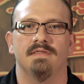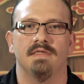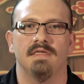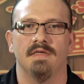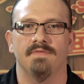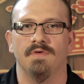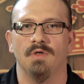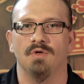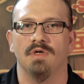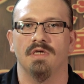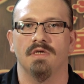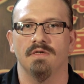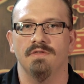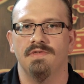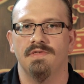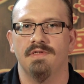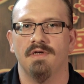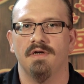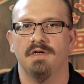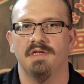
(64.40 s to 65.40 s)
to give you a good
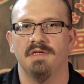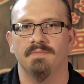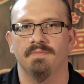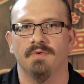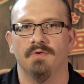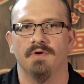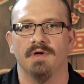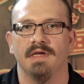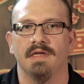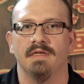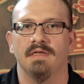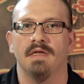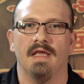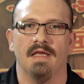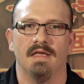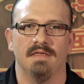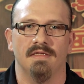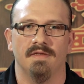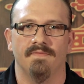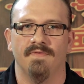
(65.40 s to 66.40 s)
starting point
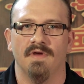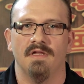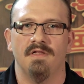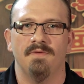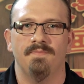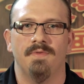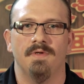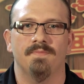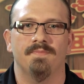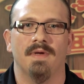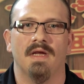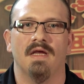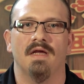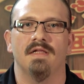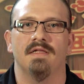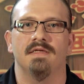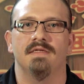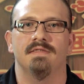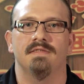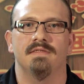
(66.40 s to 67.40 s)
and develop your
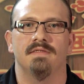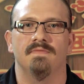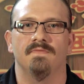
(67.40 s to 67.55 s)
palate